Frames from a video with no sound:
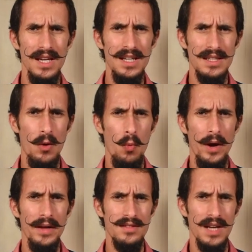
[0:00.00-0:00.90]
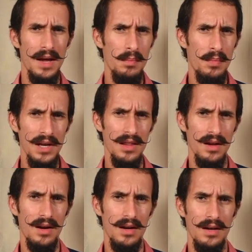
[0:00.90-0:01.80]
is a website
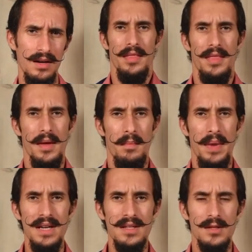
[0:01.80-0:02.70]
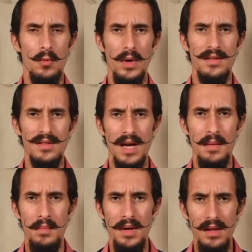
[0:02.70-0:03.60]
builder, the best
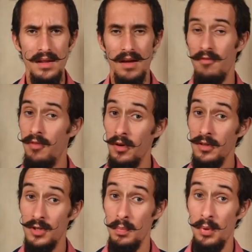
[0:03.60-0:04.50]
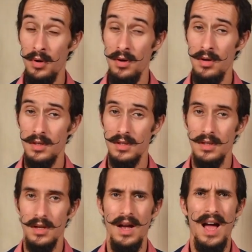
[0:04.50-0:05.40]
website builder for
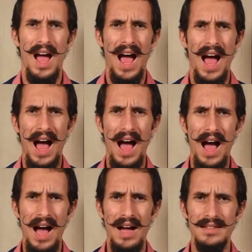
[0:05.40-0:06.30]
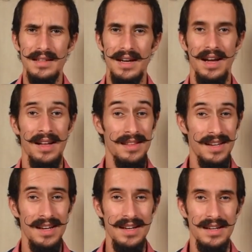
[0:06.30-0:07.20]
entrepreneurs, and at
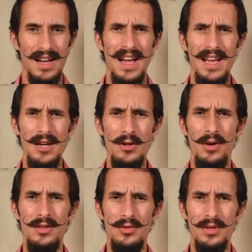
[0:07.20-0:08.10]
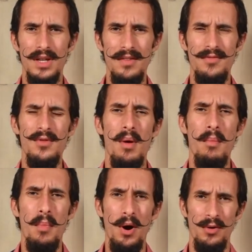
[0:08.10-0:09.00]
the end I'm going to give you
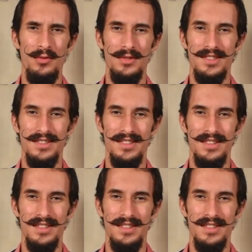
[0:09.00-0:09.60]
a bonus.